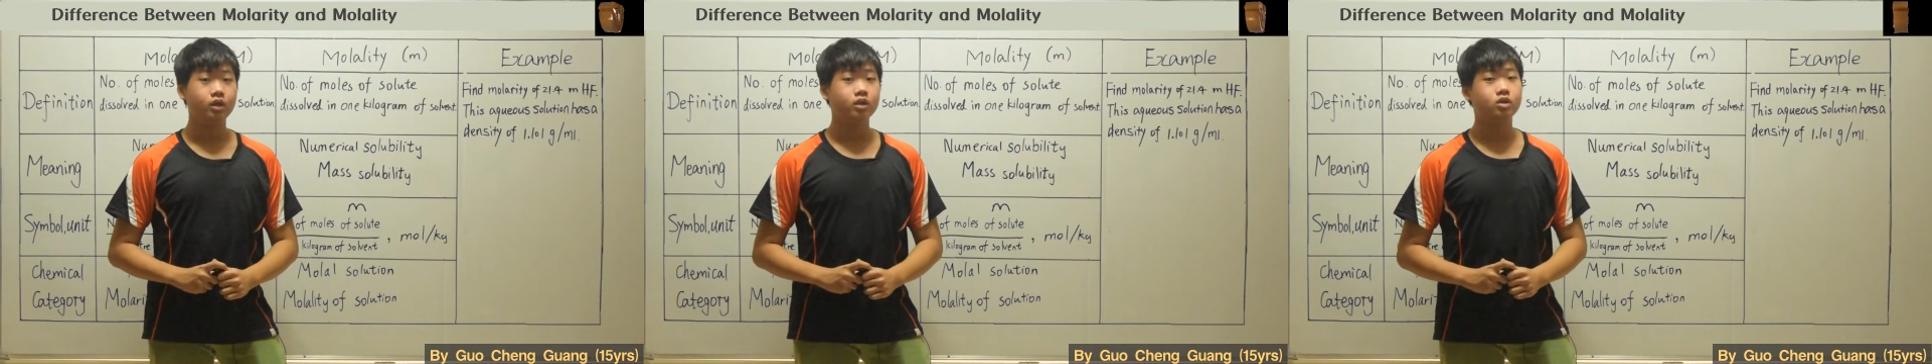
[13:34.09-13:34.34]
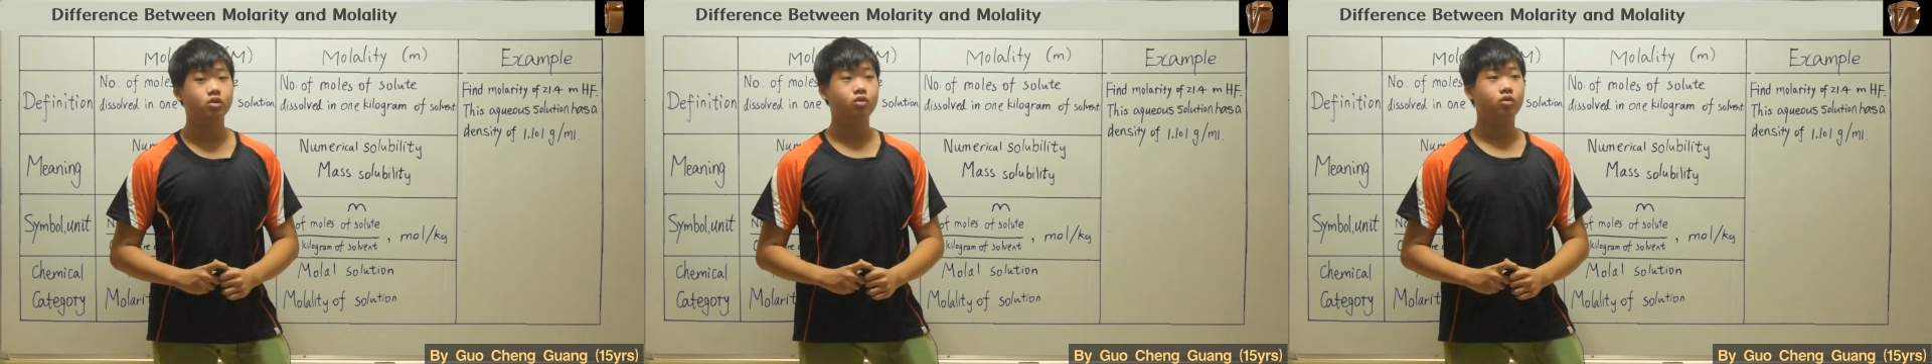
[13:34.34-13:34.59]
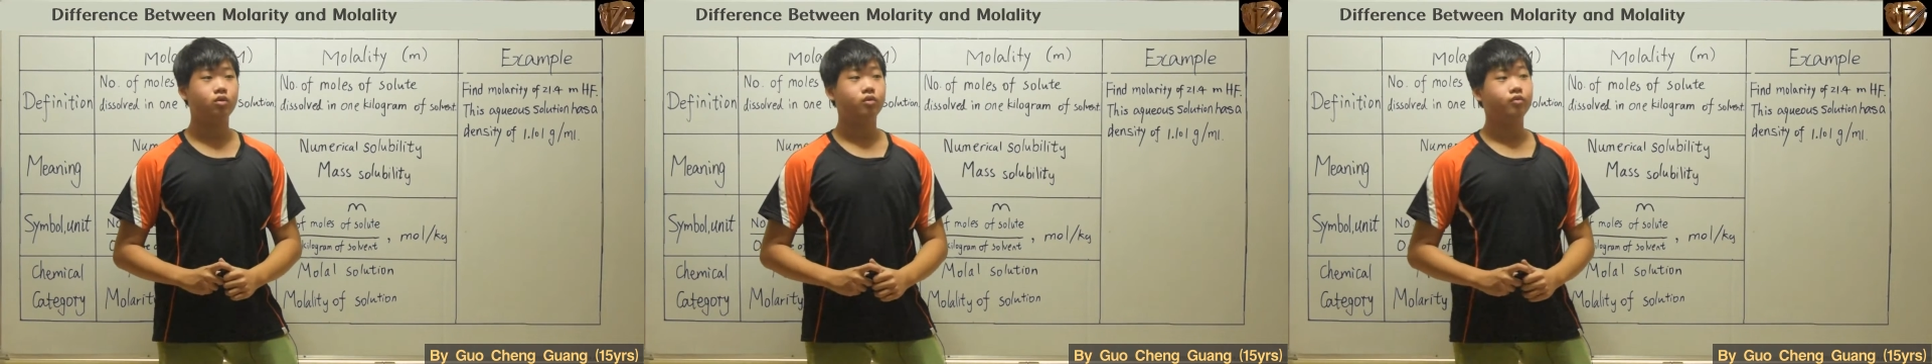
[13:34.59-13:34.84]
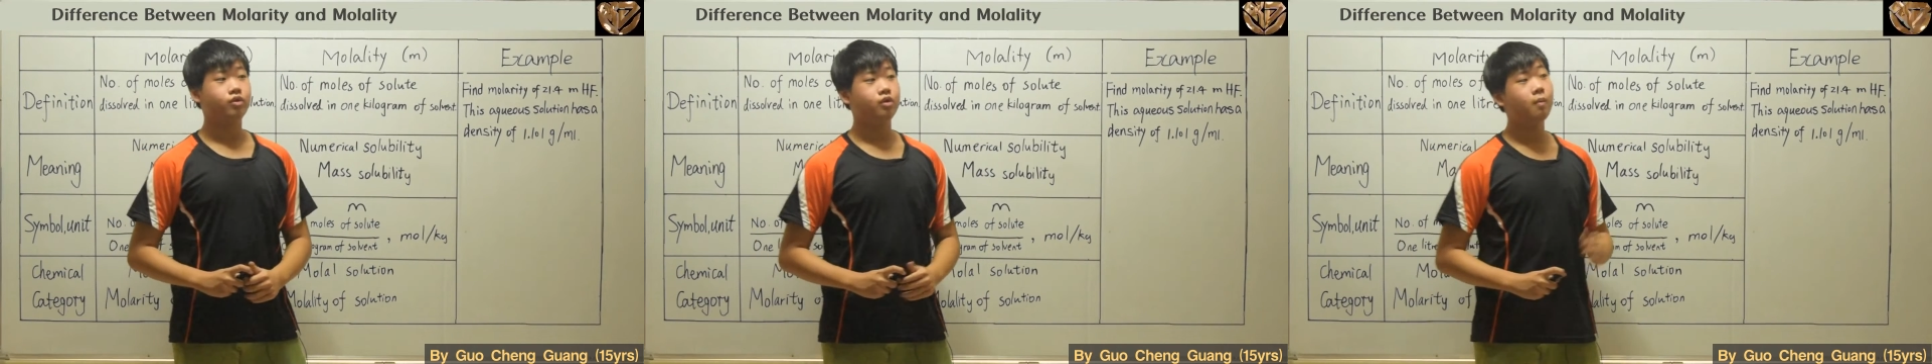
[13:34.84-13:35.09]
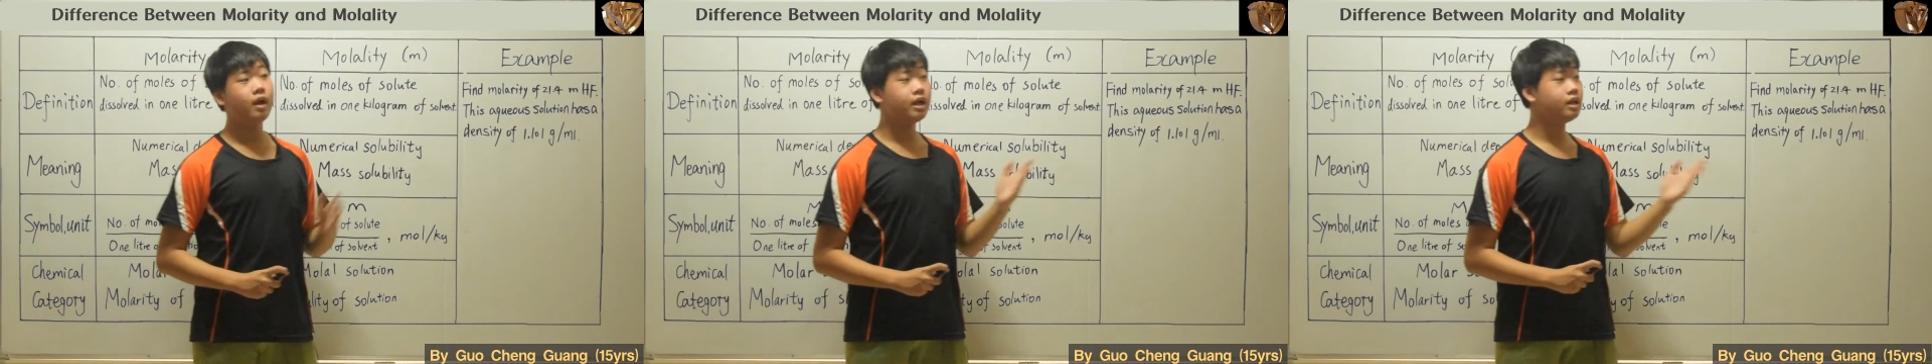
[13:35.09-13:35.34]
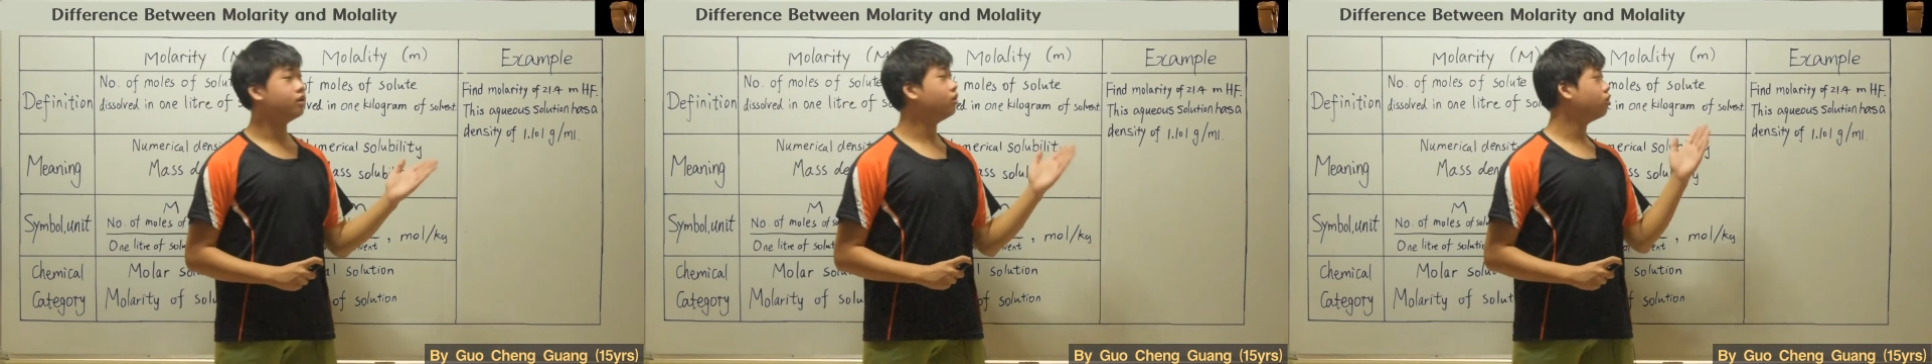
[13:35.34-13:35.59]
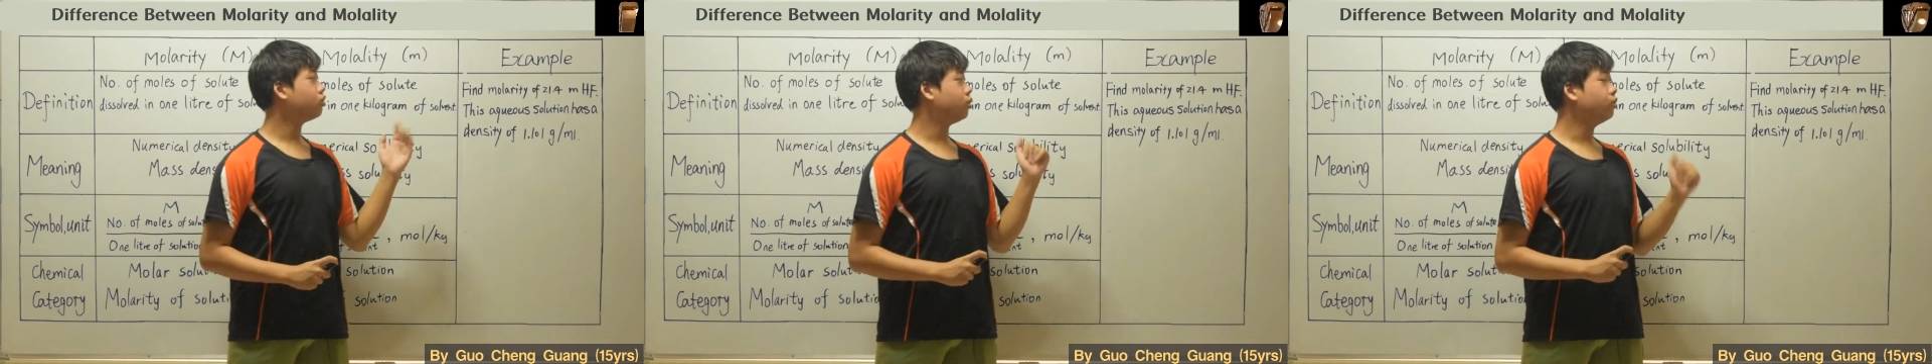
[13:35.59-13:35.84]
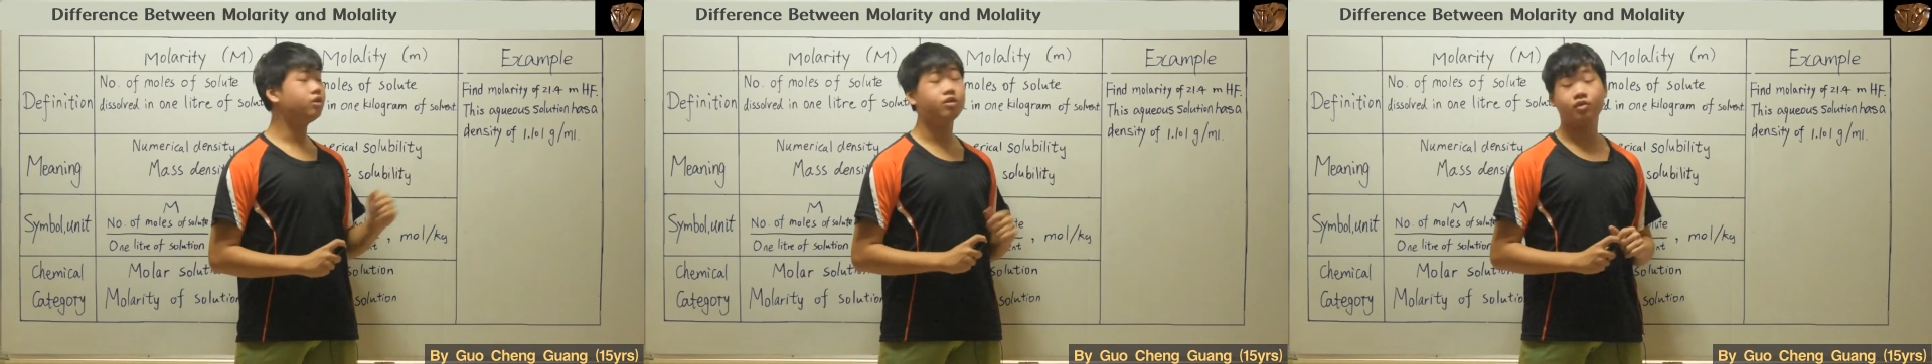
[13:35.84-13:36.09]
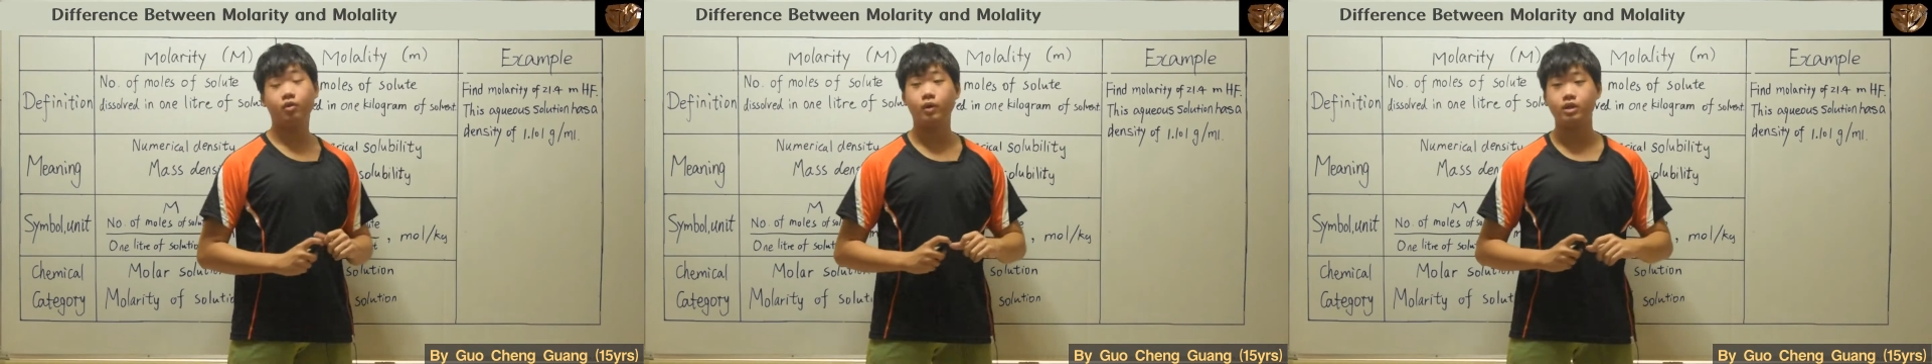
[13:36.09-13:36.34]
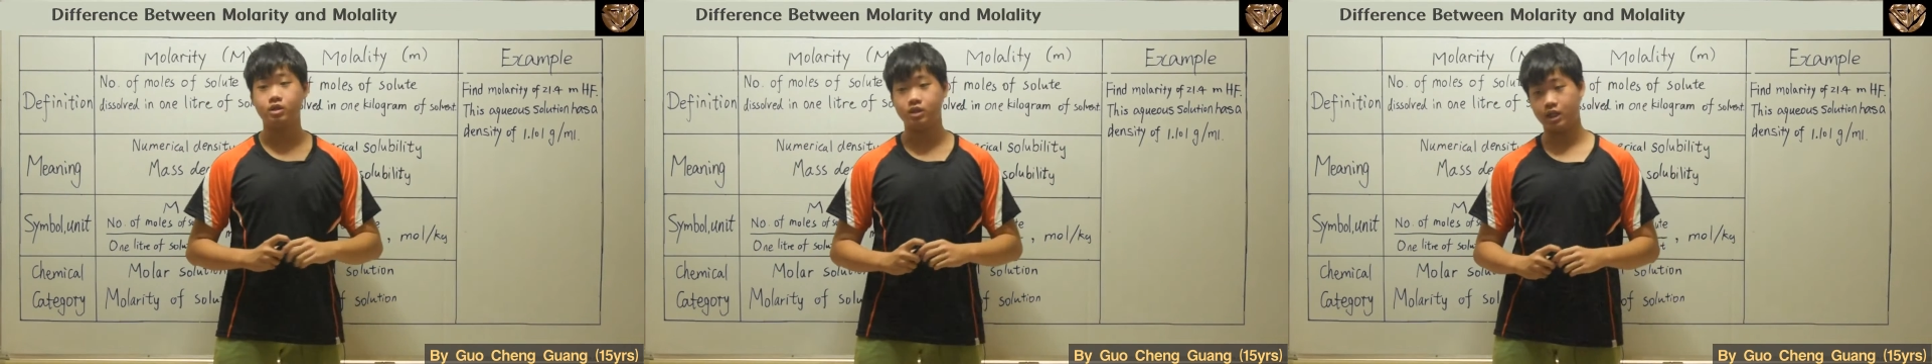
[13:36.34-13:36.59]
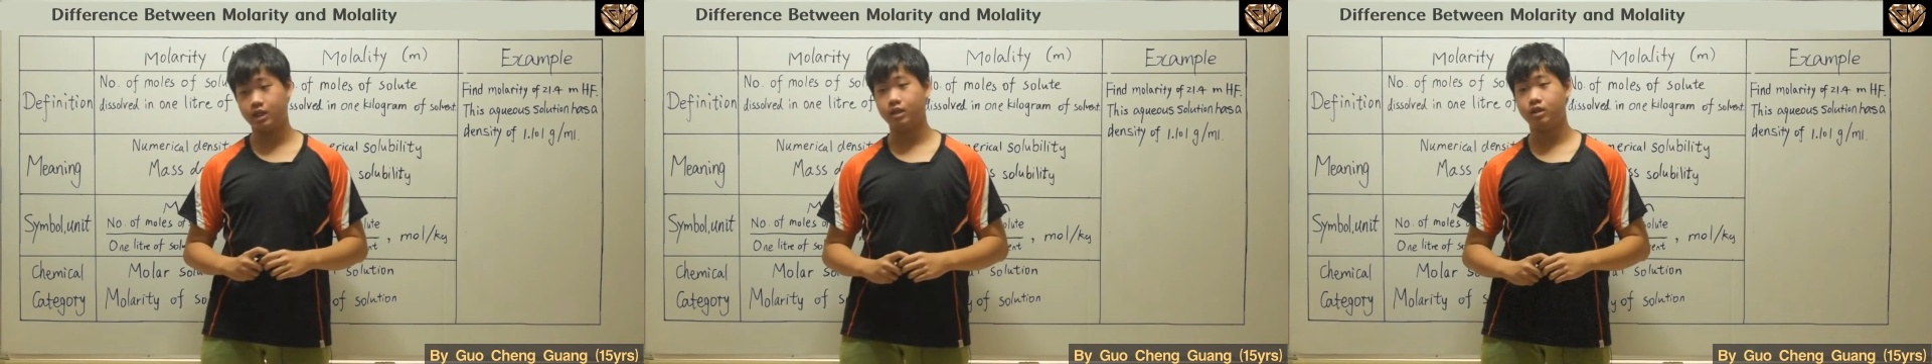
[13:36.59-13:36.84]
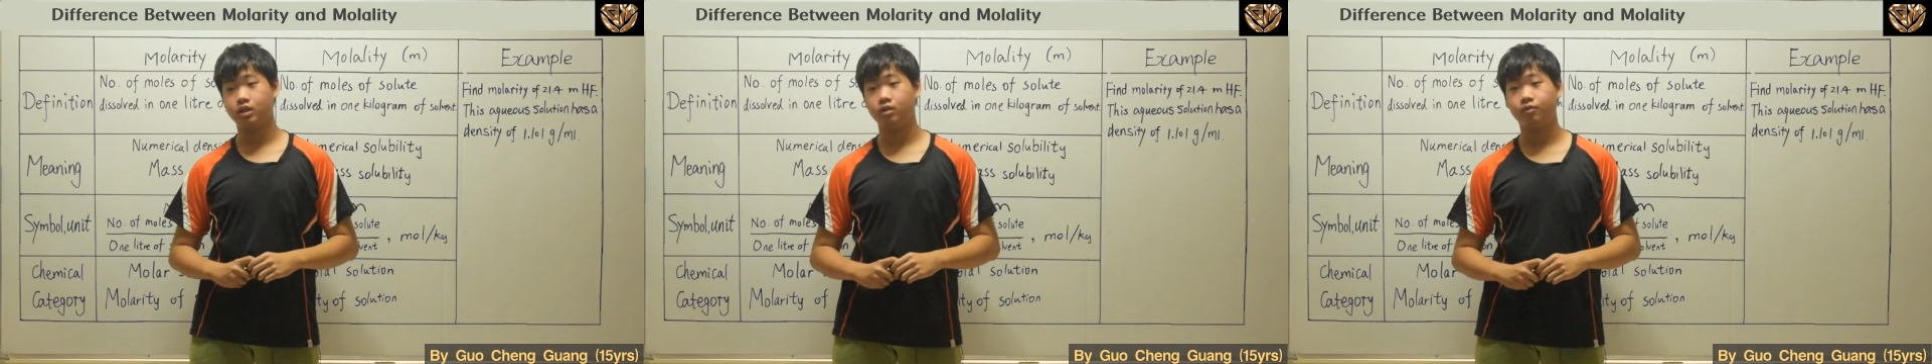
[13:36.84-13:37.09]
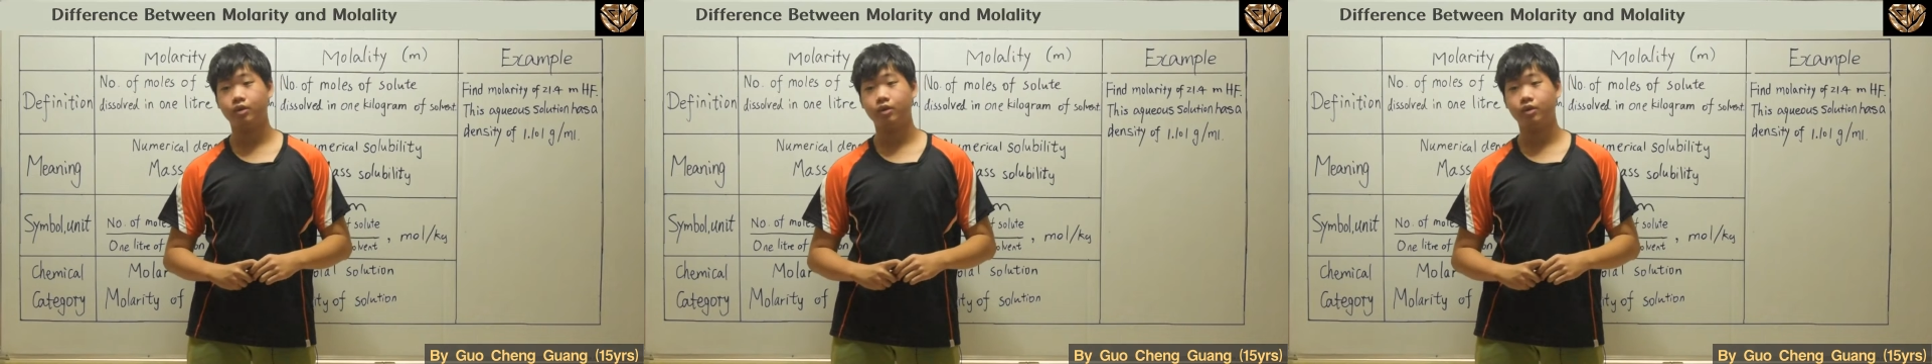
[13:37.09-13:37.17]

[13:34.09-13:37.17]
So you might know 2 different ways to say it,